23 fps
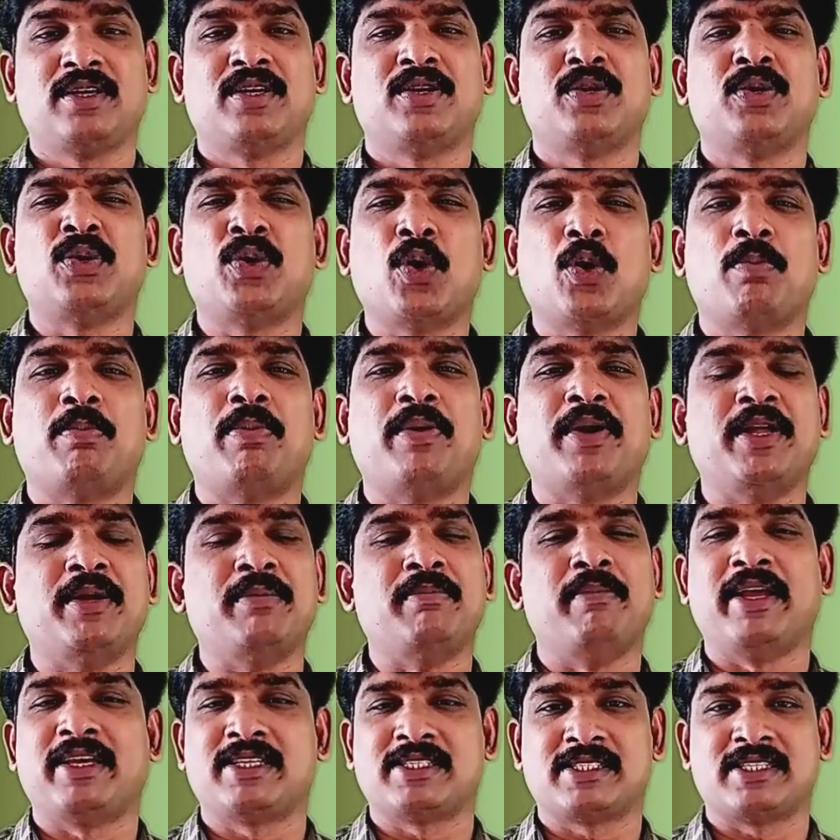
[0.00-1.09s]
Nobody
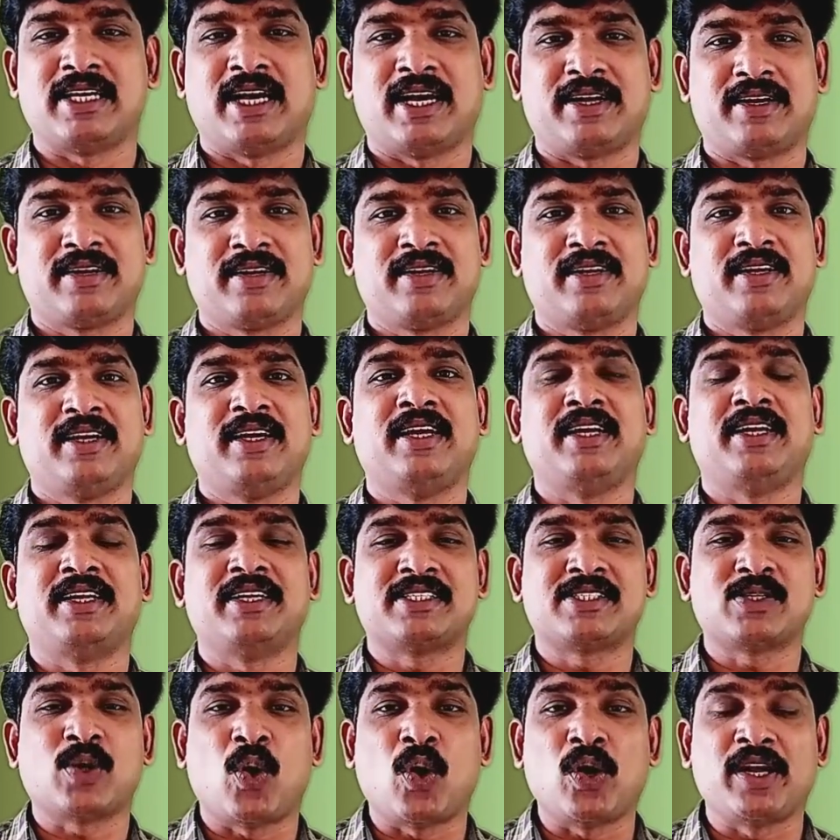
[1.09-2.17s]
makes that. It
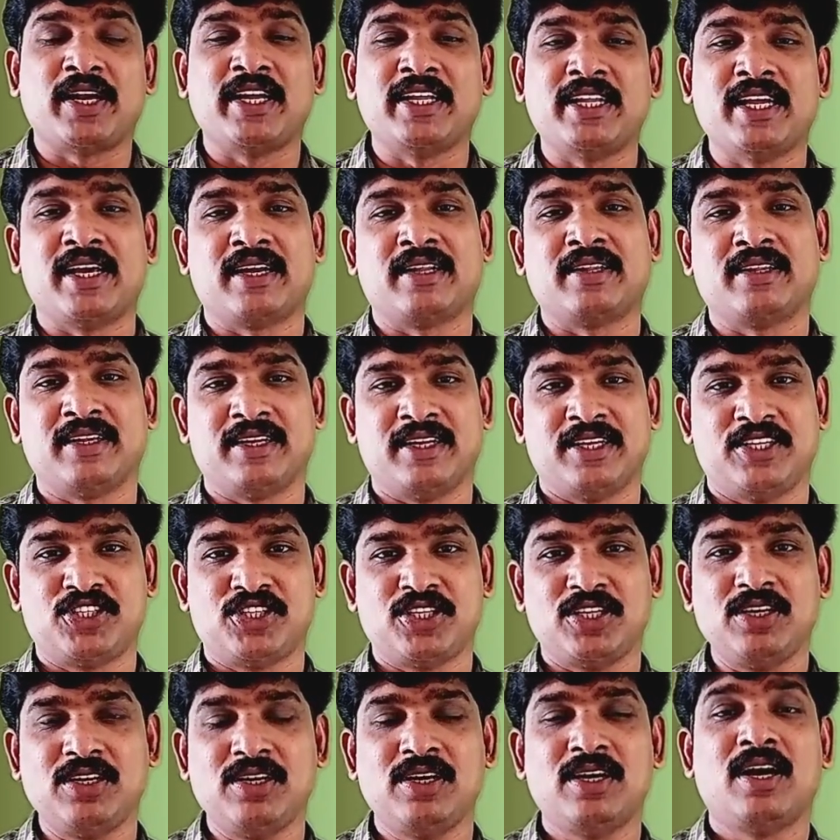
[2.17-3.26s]
is already there in the nature.